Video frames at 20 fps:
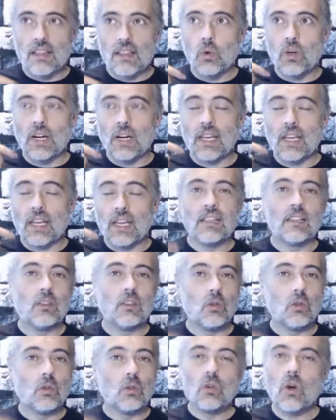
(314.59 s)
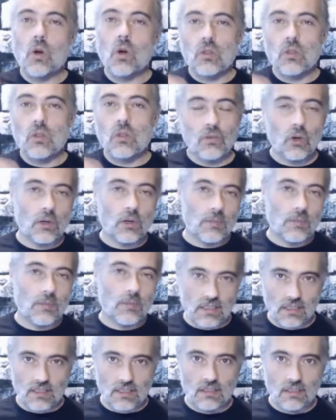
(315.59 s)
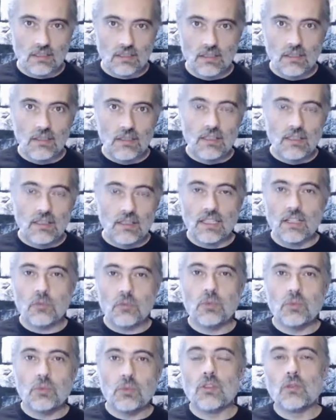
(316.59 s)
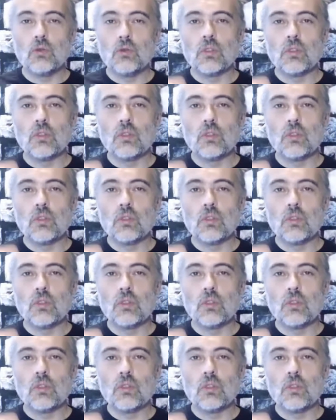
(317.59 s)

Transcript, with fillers: where I can ignore all the formatting. Then I'll put it through